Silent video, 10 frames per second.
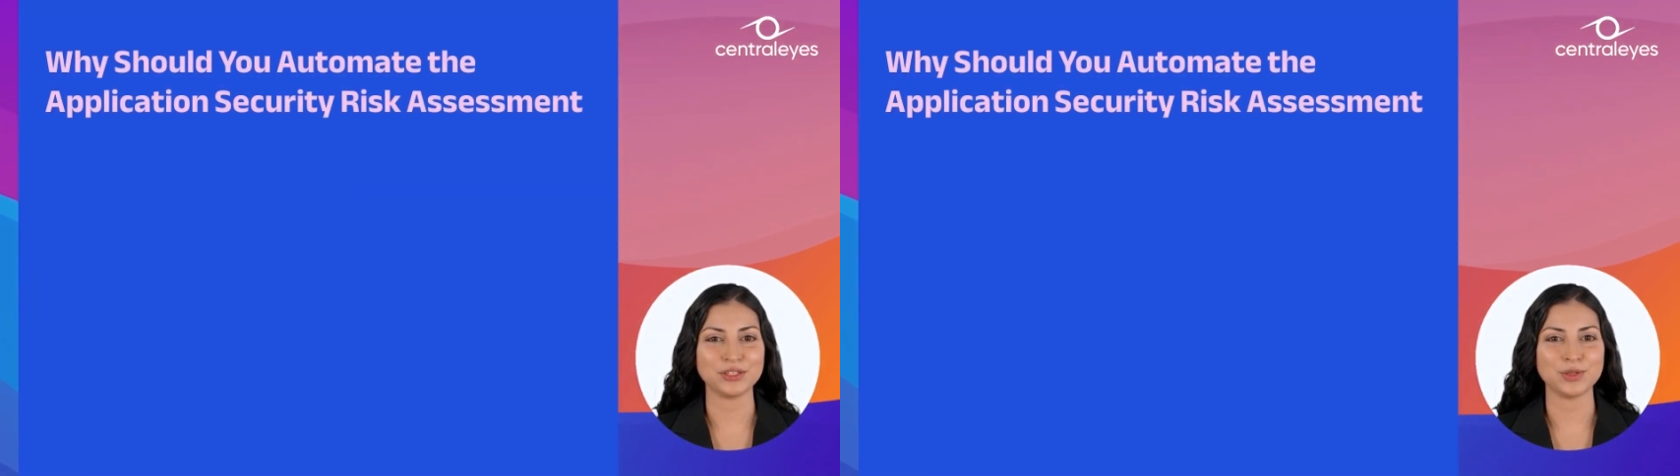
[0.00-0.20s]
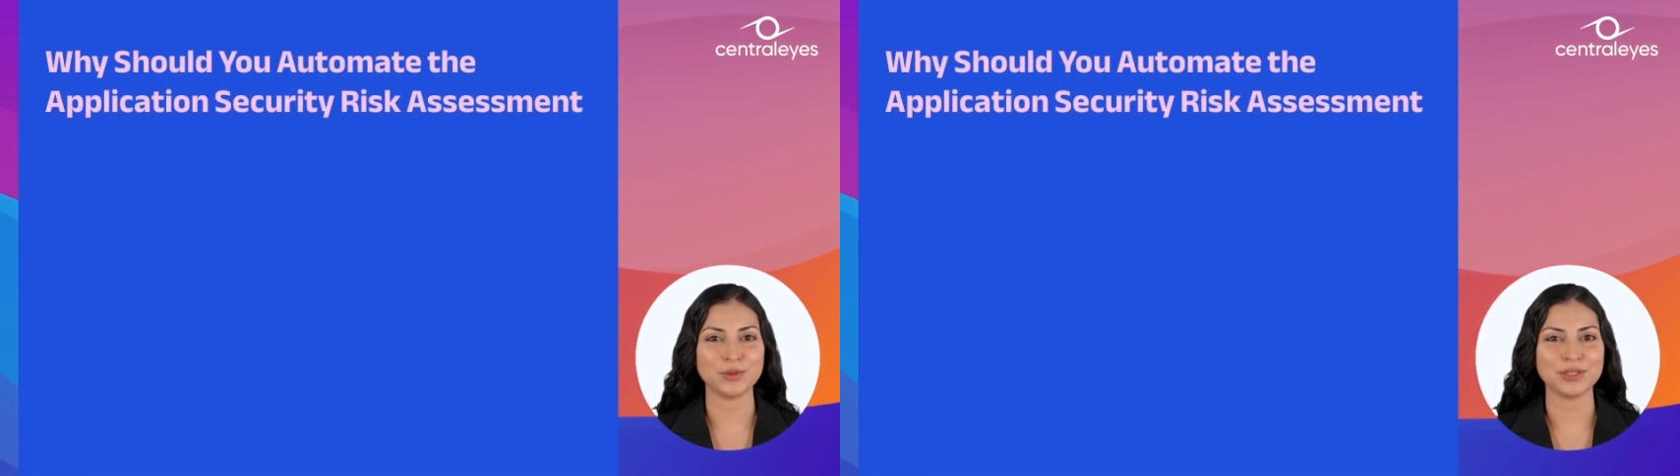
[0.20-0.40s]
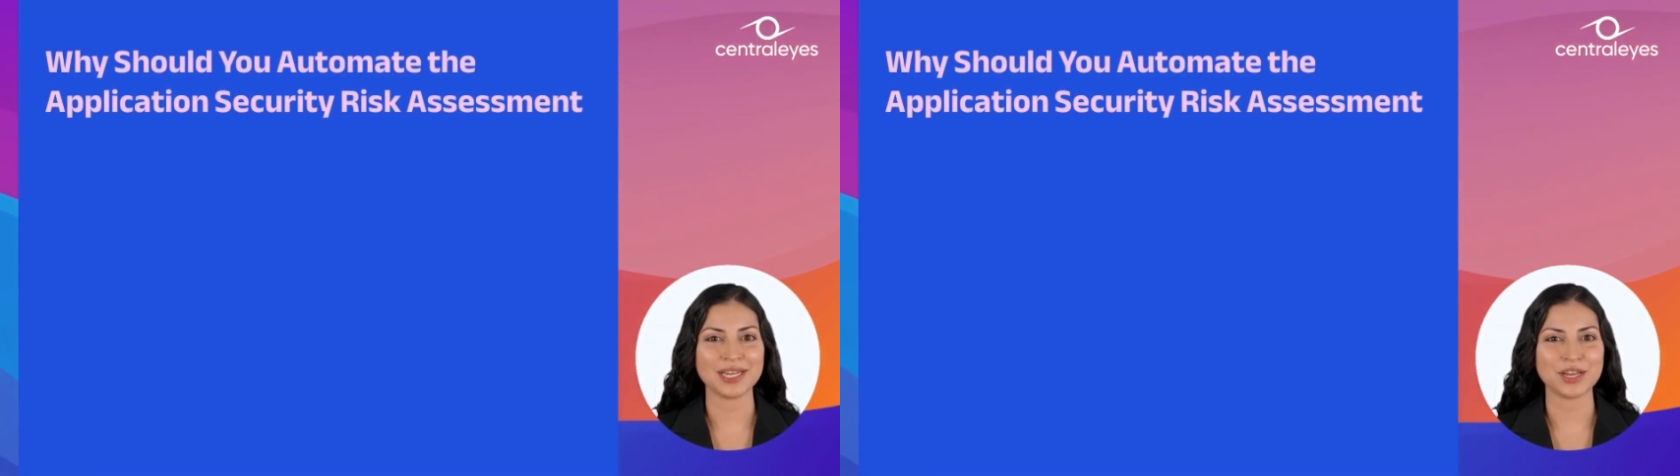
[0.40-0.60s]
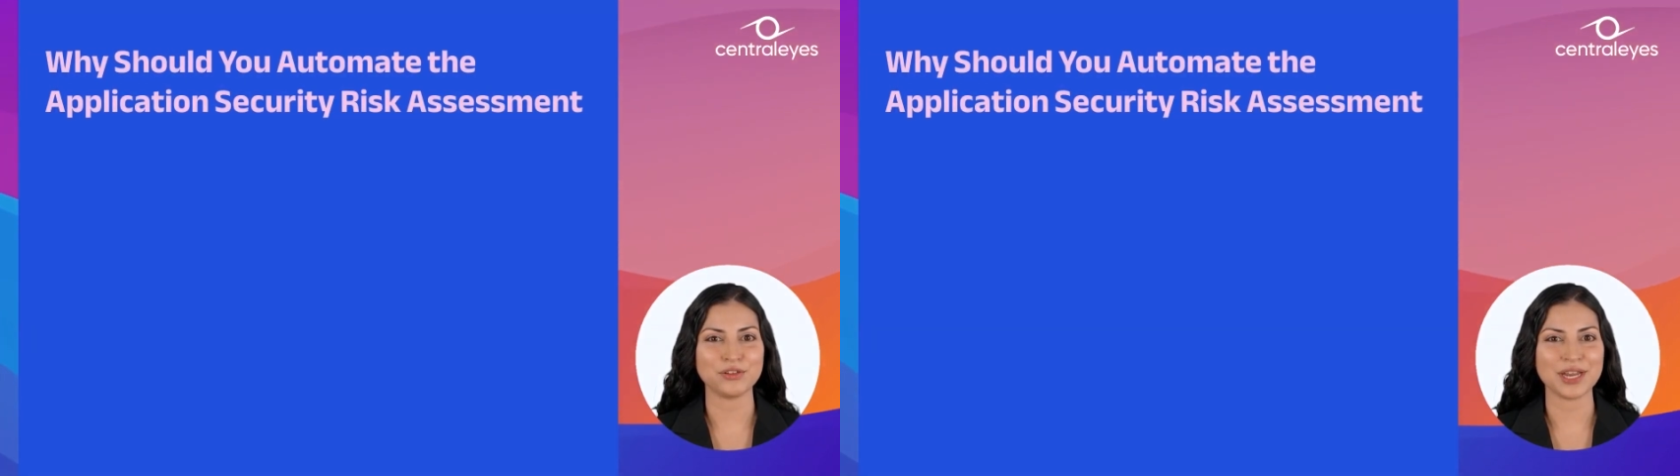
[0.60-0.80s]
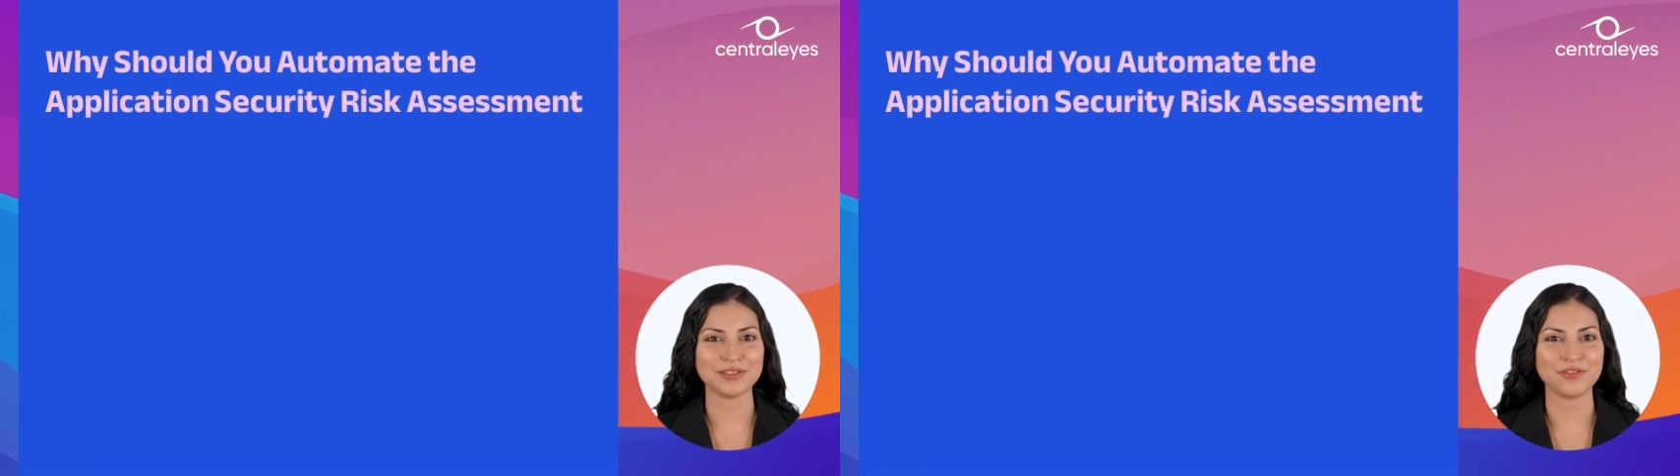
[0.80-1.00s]
tools can
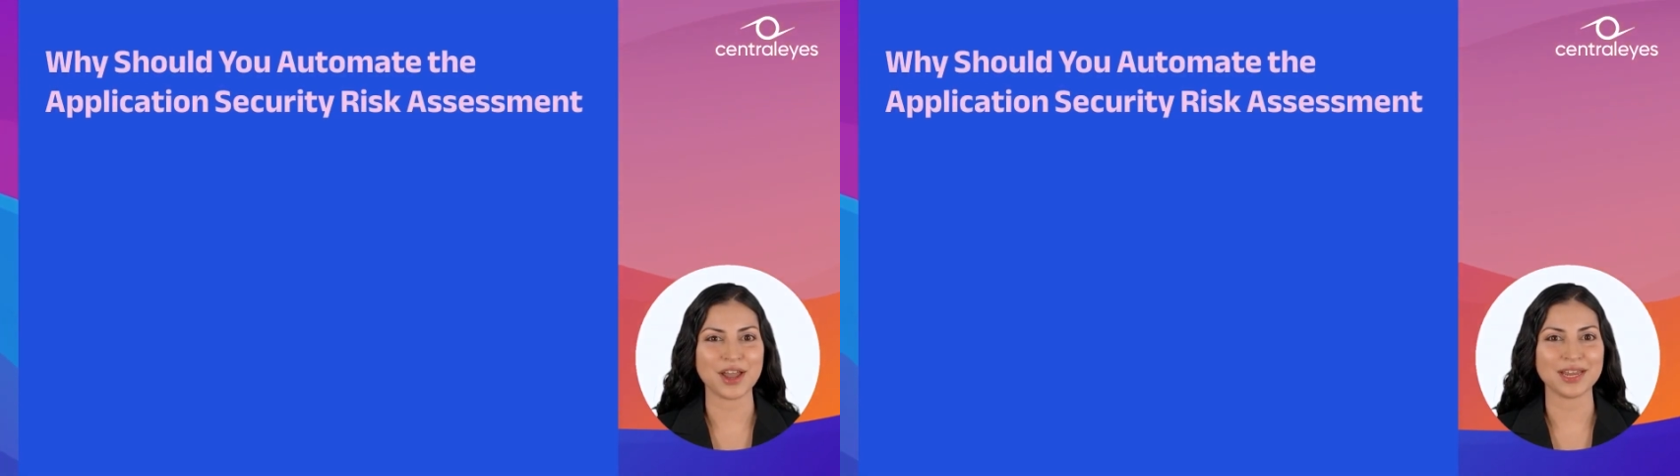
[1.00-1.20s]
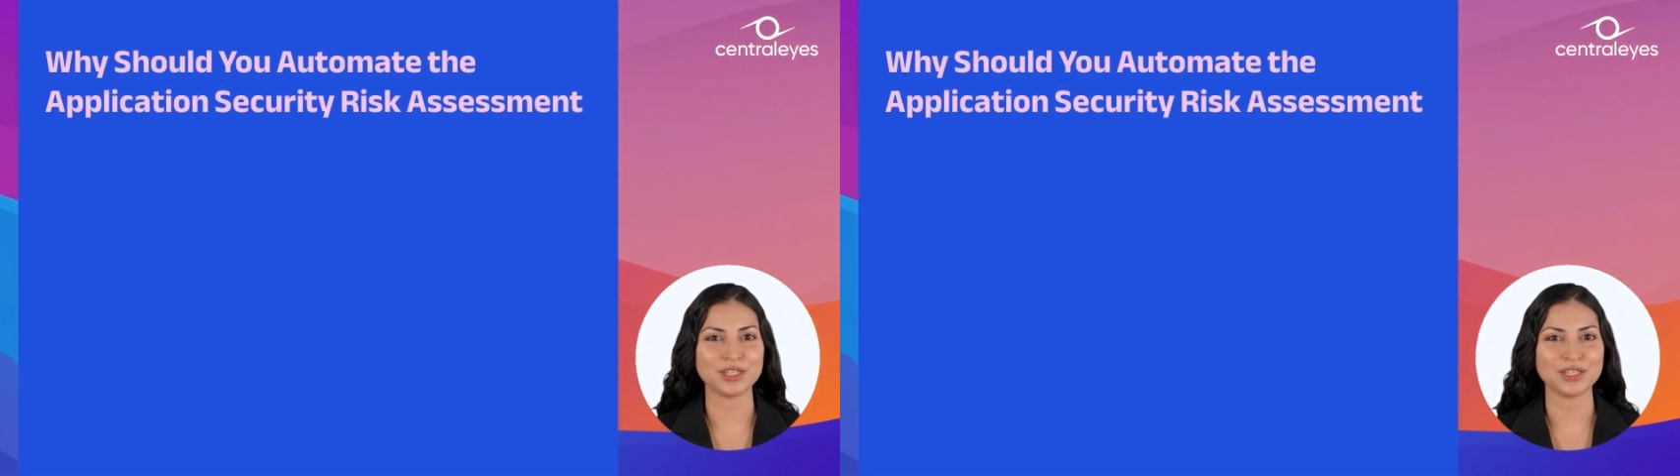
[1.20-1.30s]
address flaws